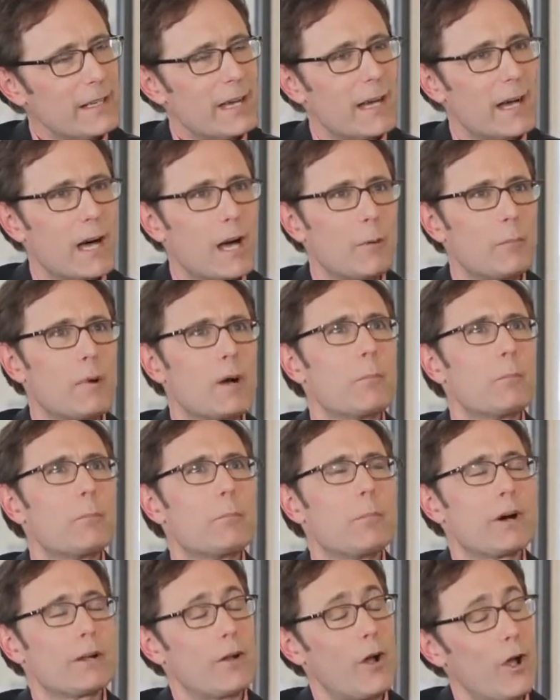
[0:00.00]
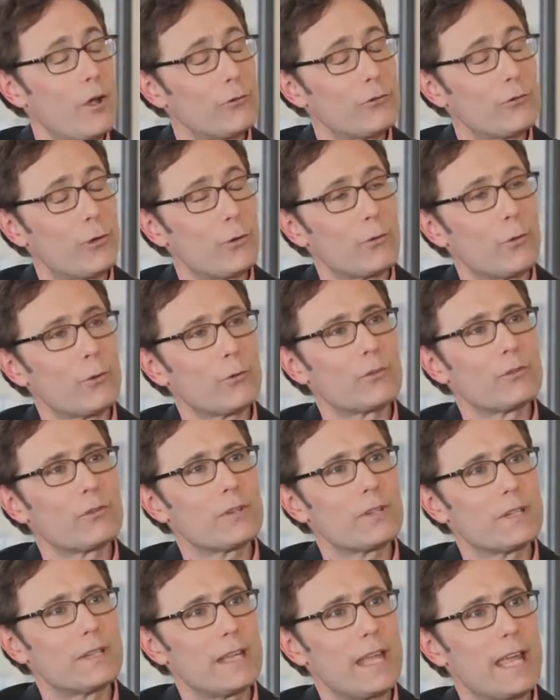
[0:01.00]
But also those
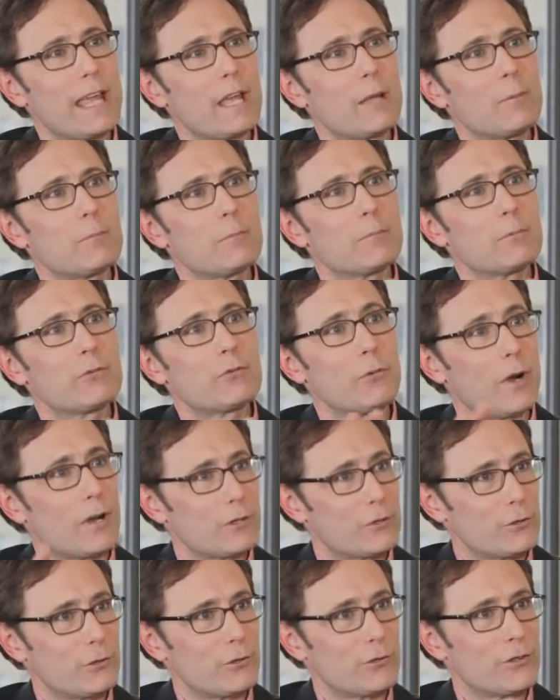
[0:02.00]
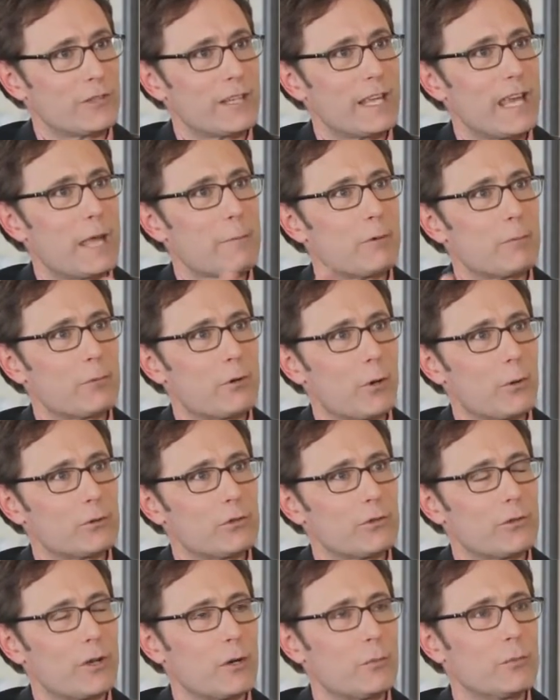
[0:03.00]
game structures and game
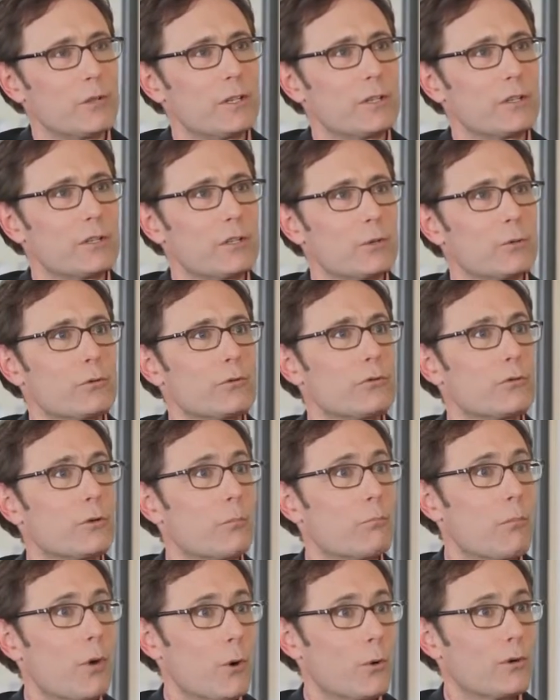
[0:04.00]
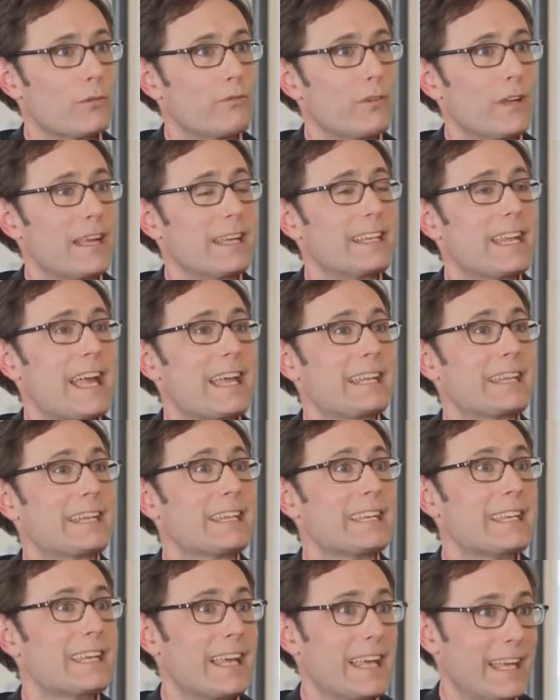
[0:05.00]
approaches are being used to motivate and
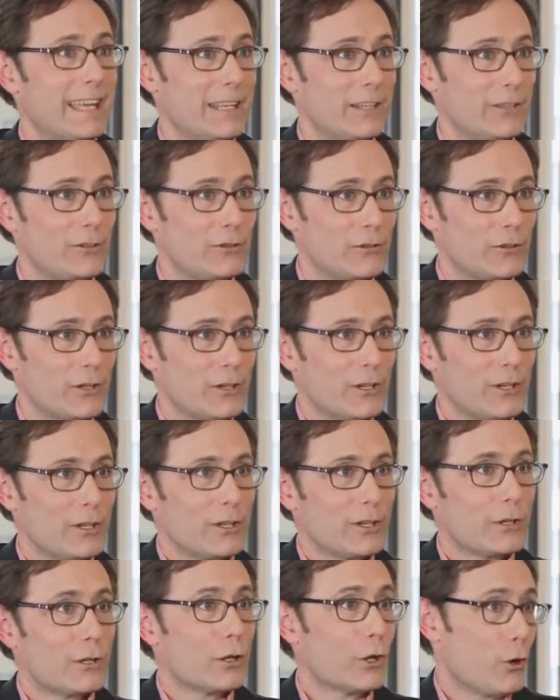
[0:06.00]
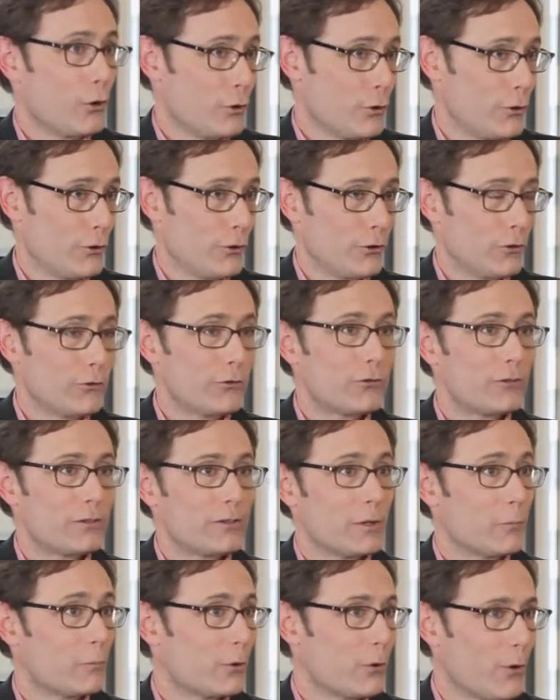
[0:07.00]
engage learners,
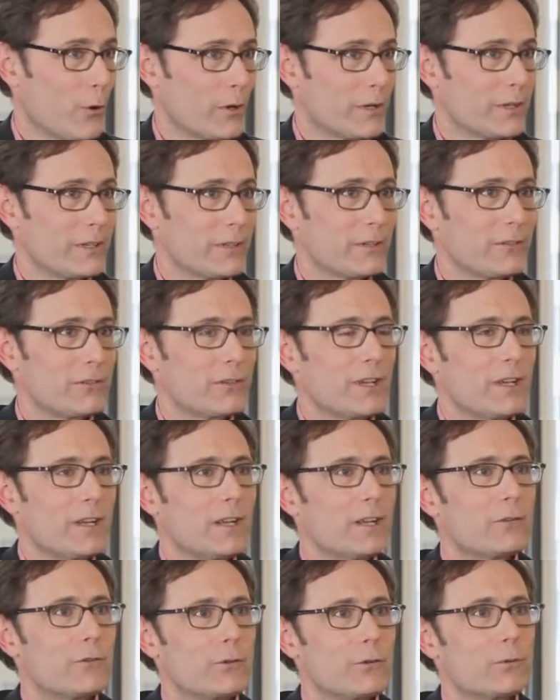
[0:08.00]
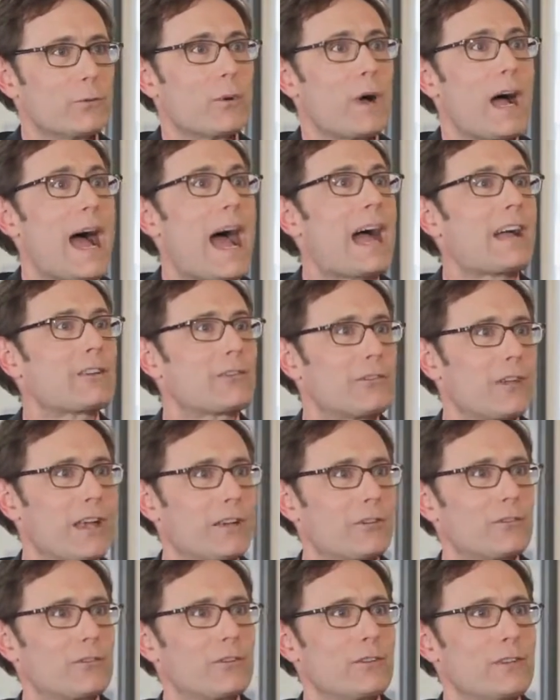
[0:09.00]
employees, to
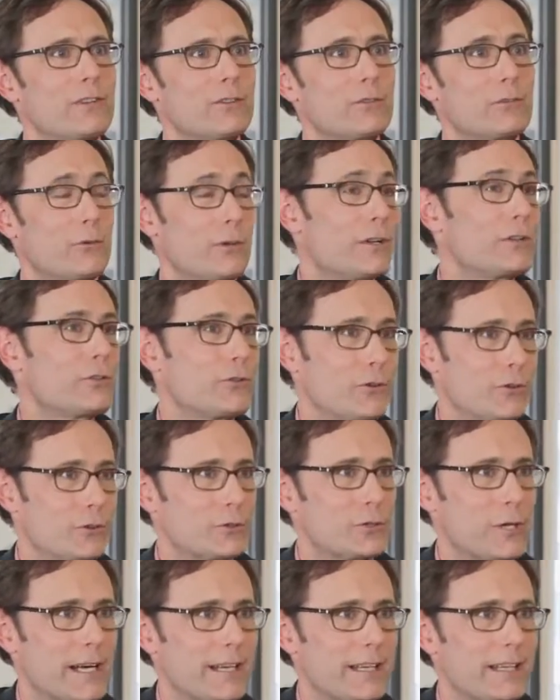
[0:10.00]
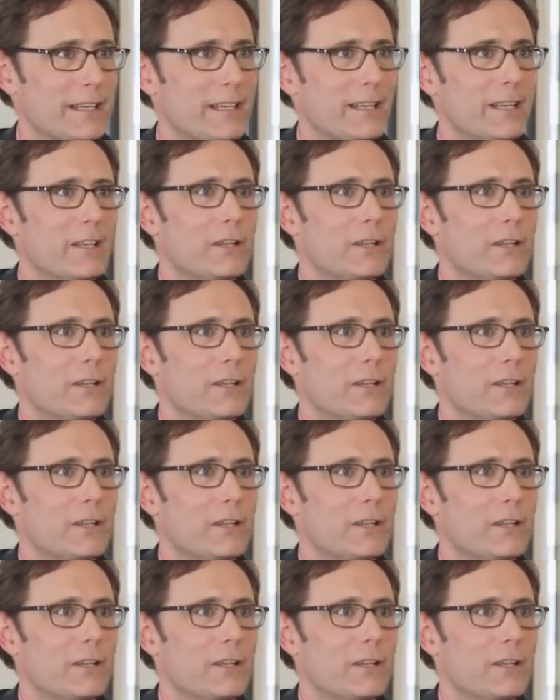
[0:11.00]
access traditional training.